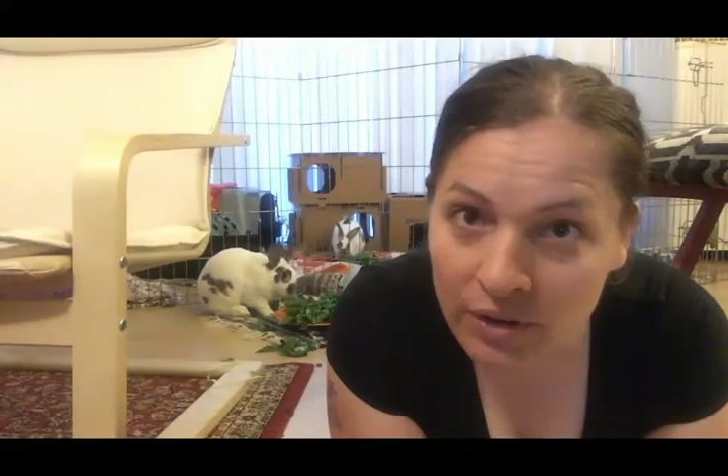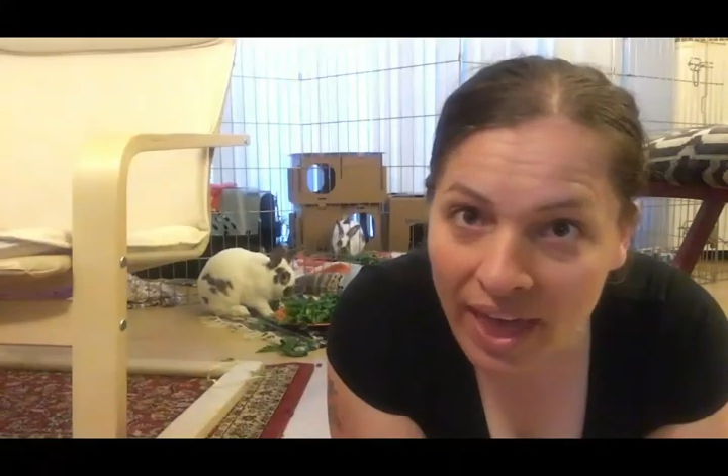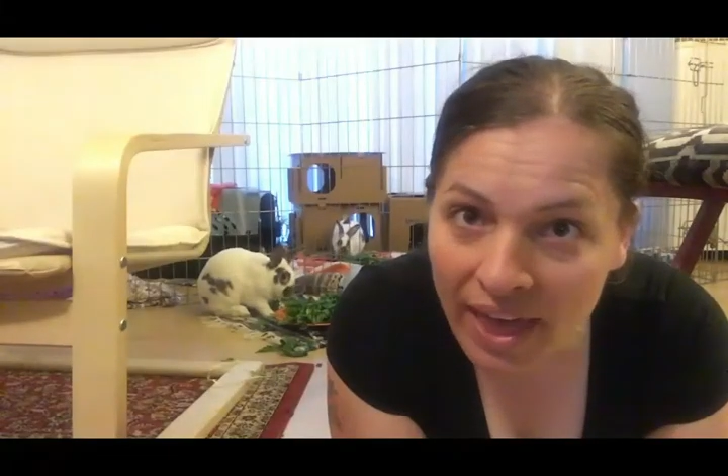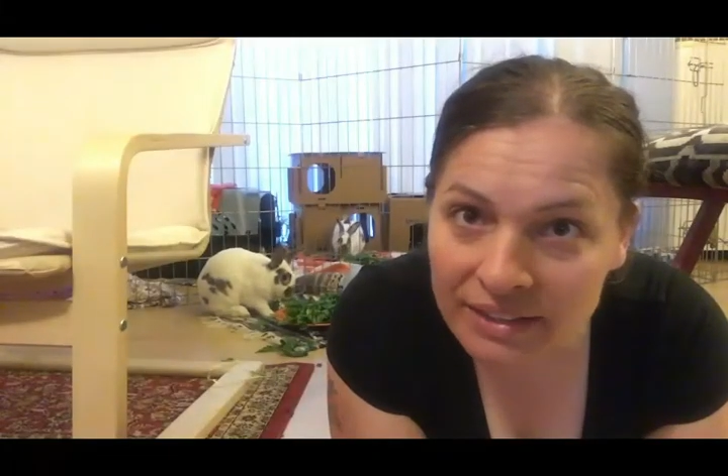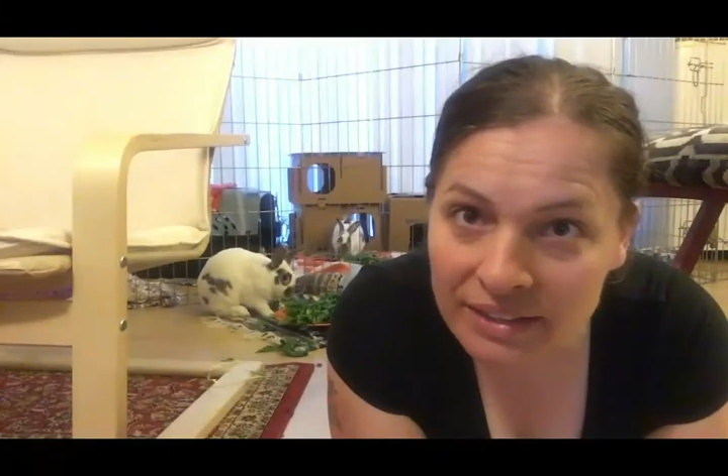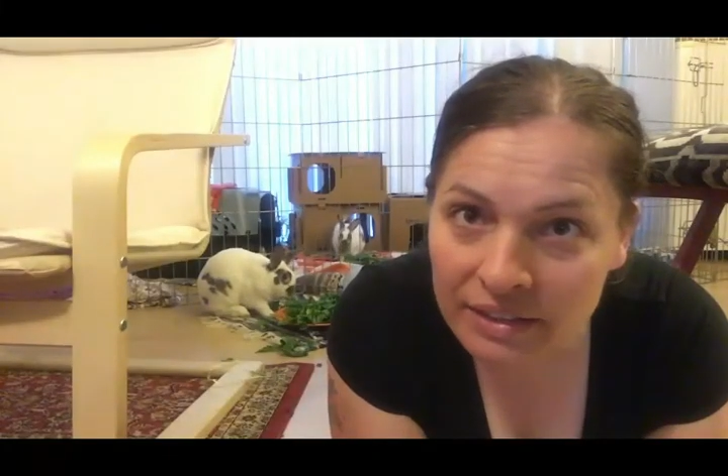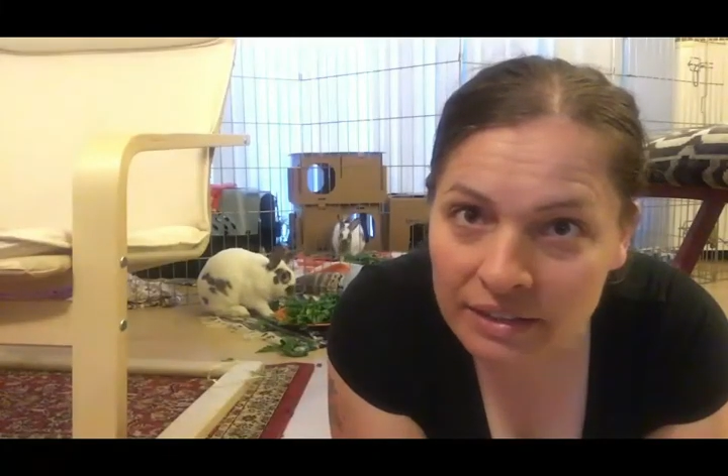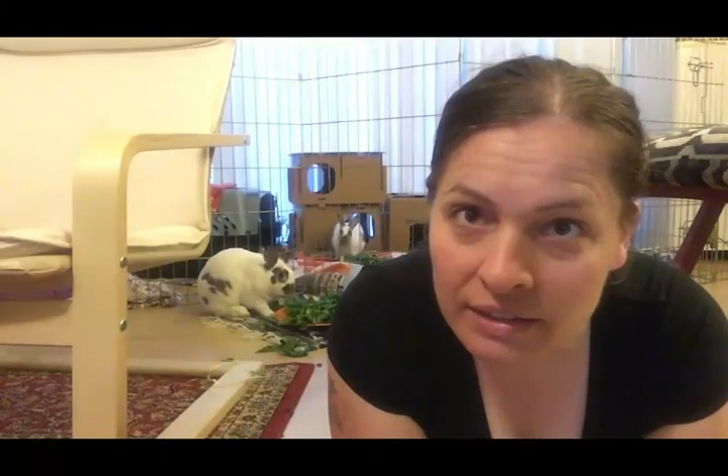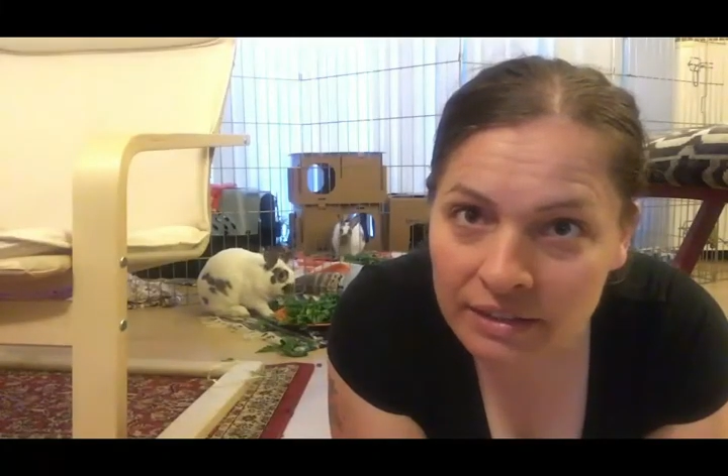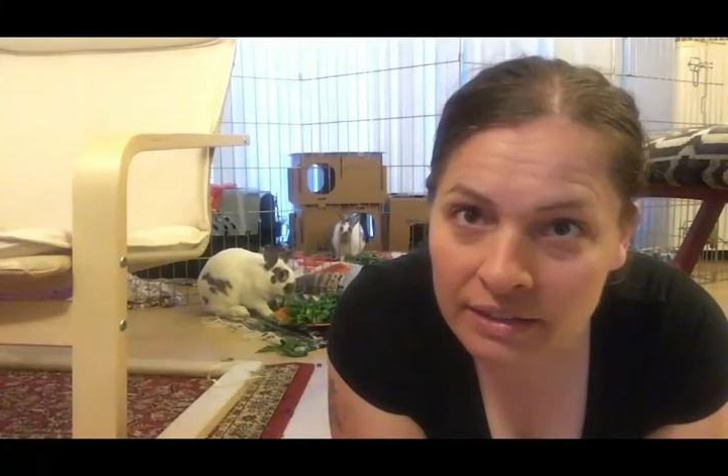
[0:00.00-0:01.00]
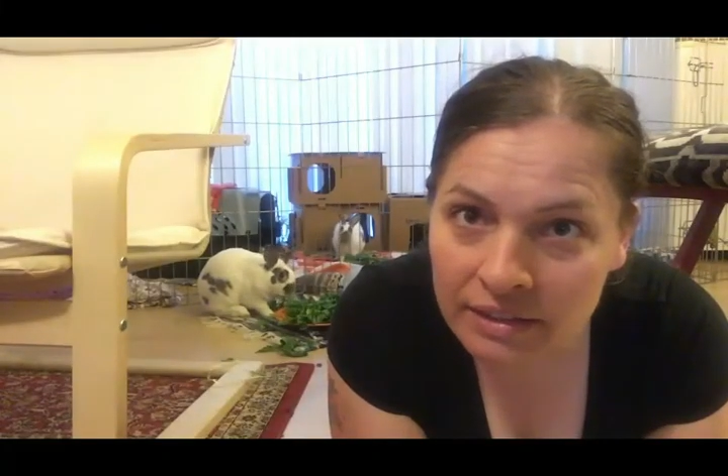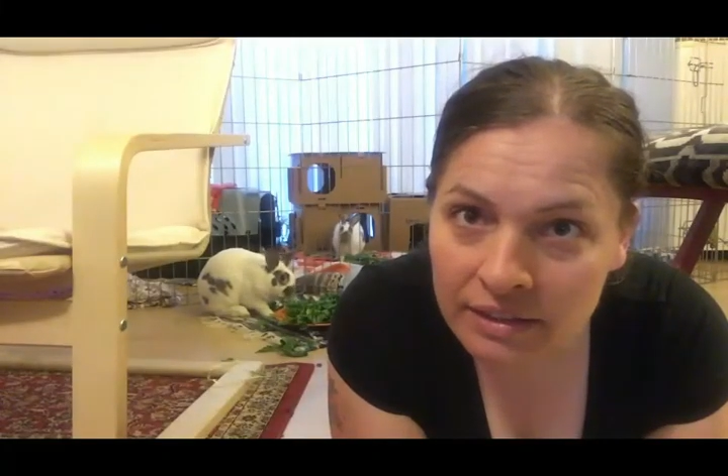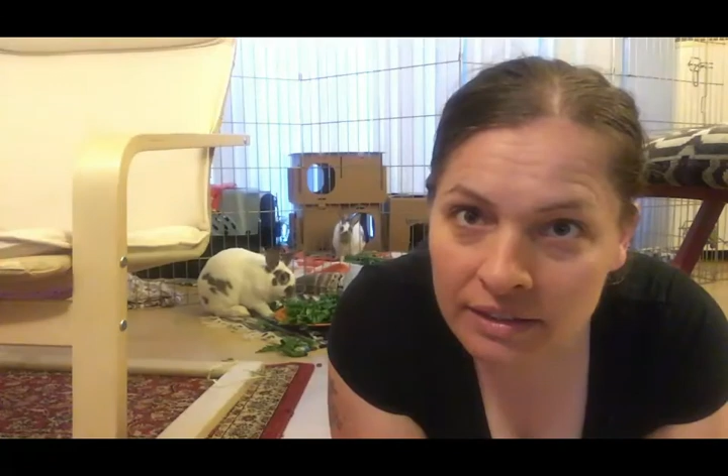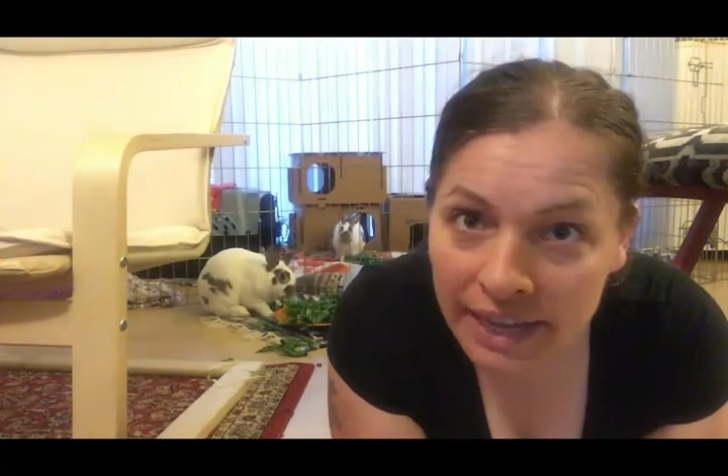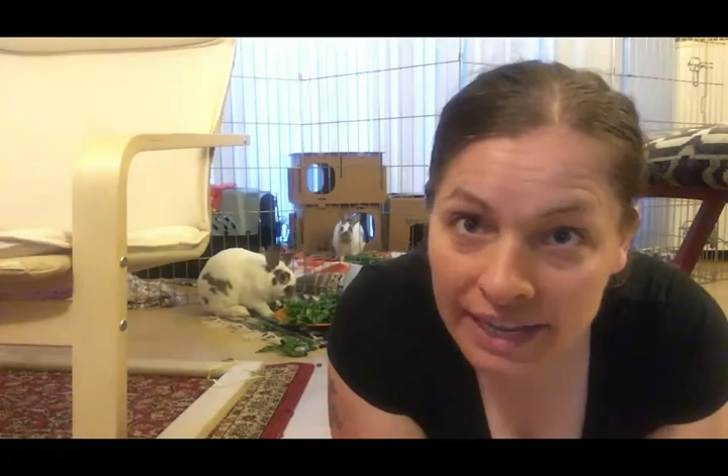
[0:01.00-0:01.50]
you hear that?
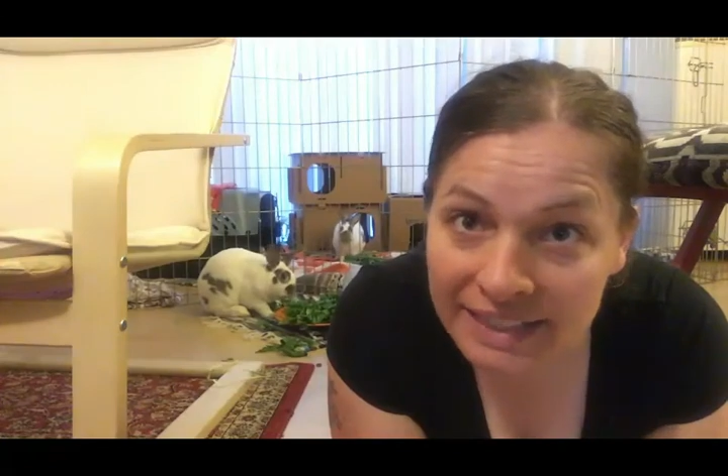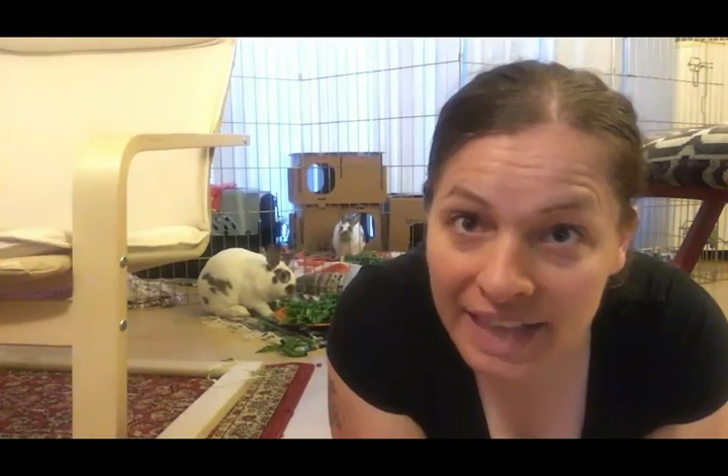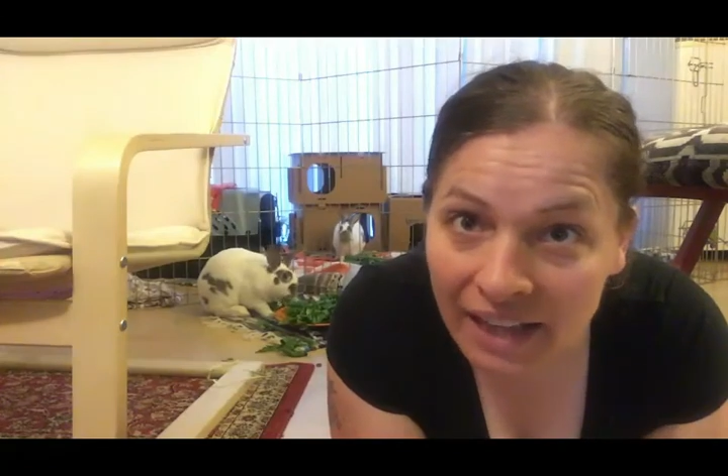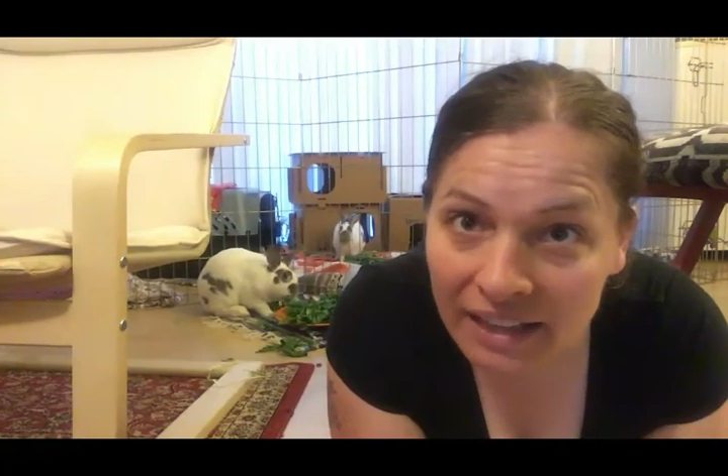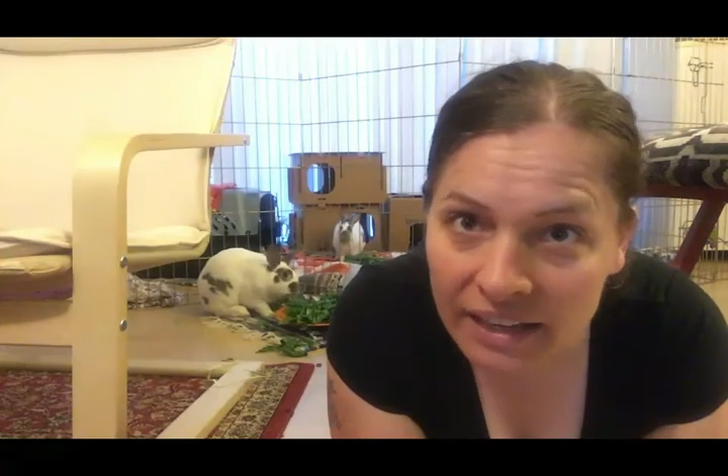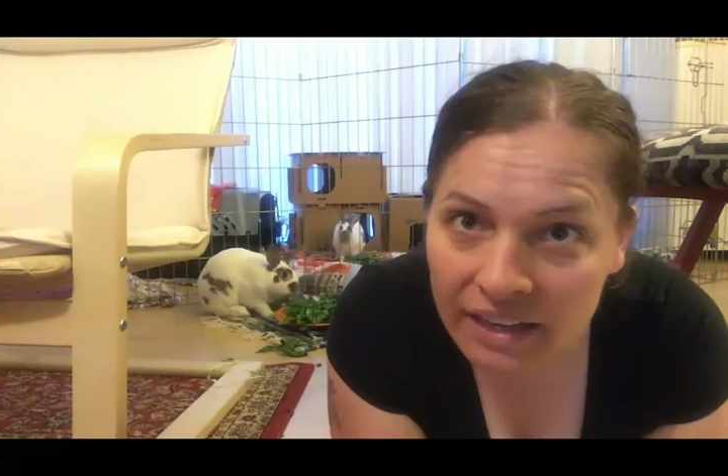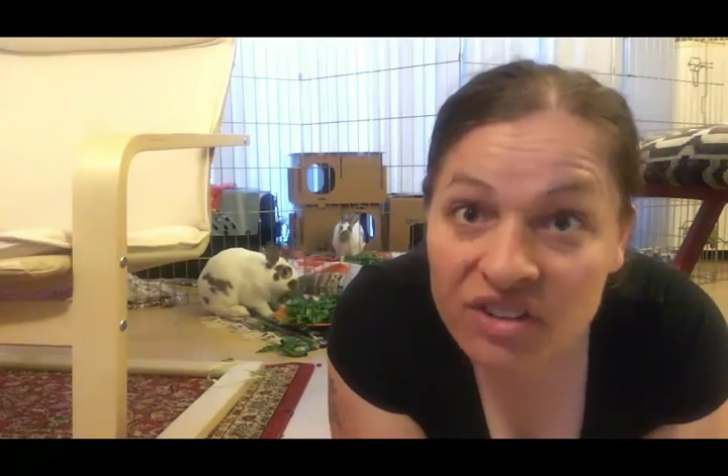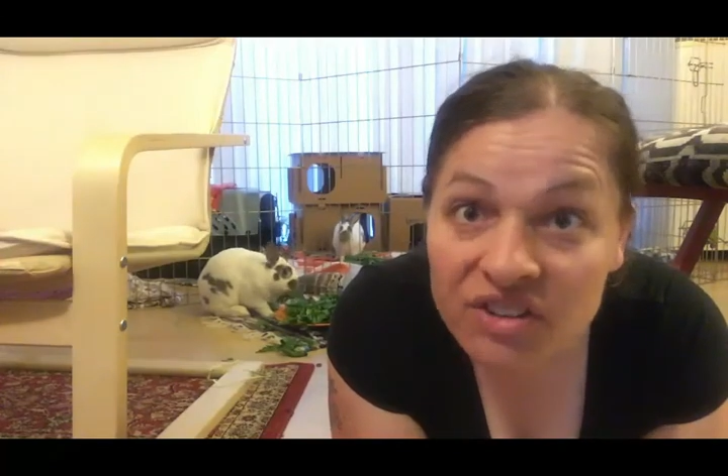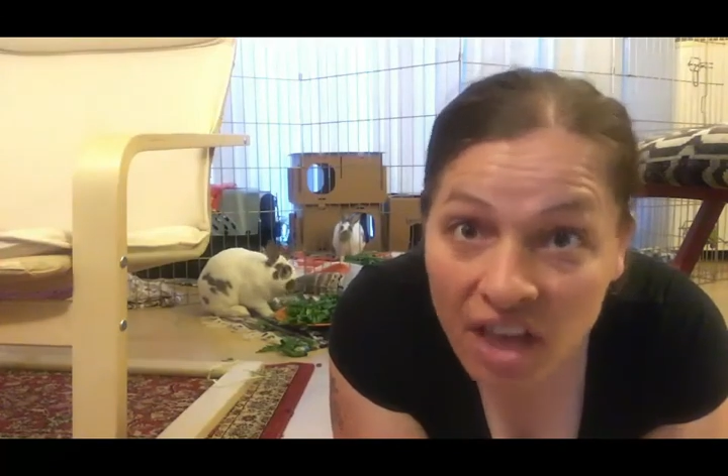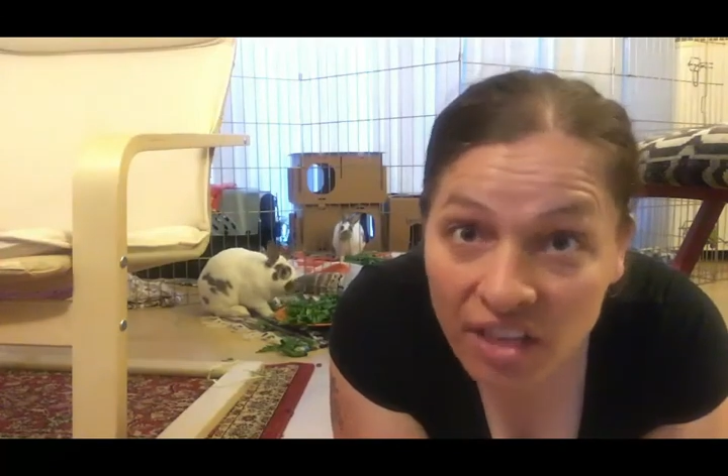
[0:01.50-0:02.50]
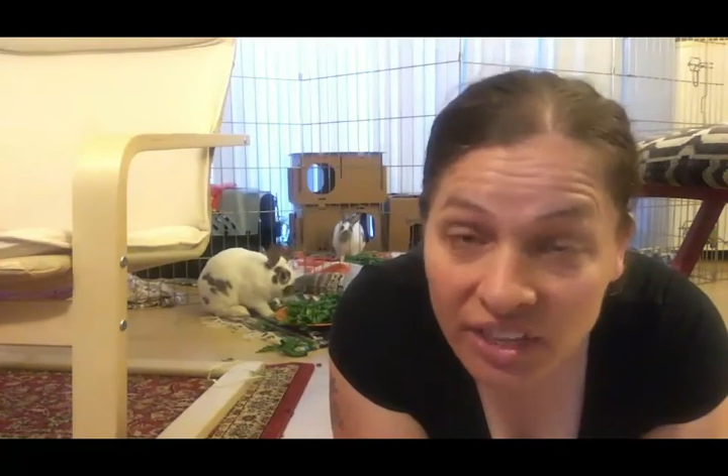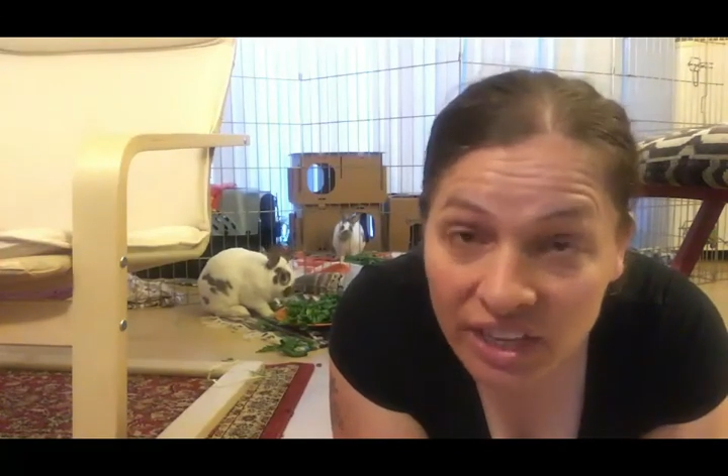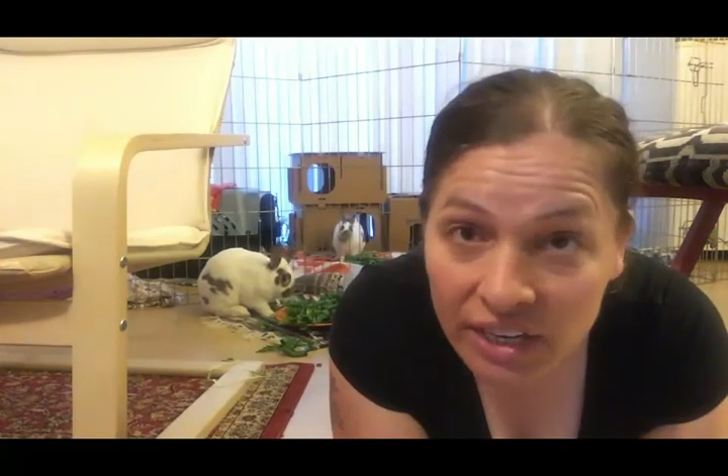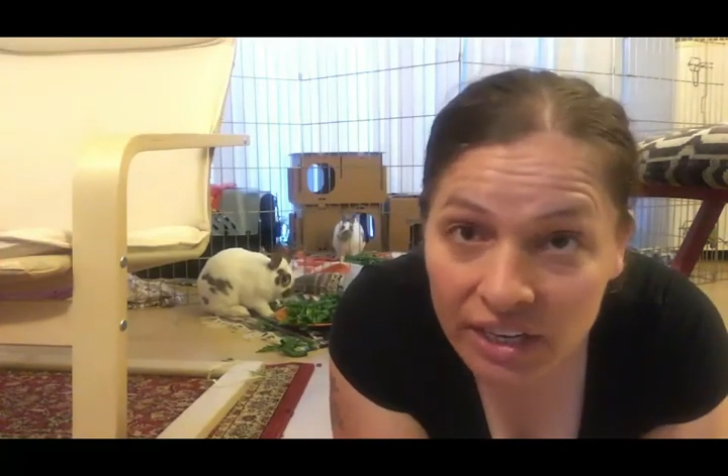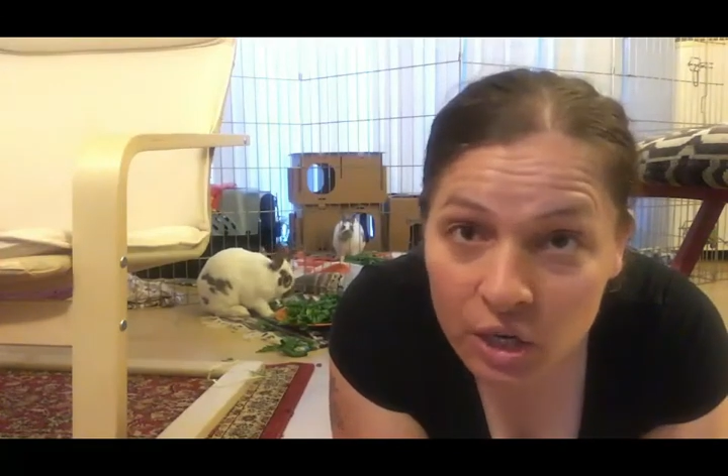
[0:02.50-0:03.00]
Exactly.
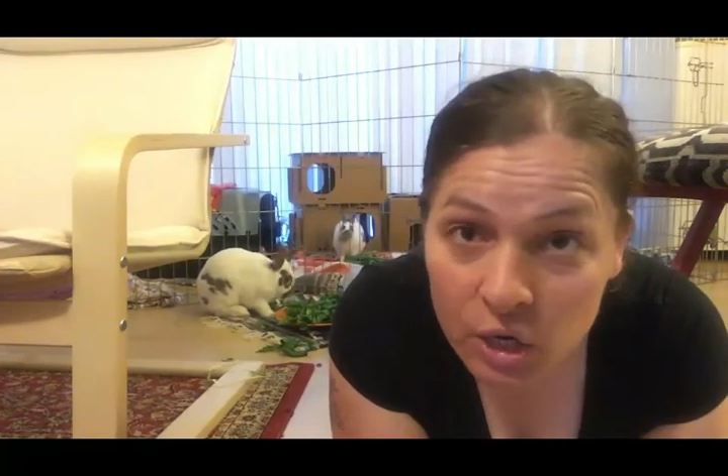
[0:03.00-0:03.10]
Nothing.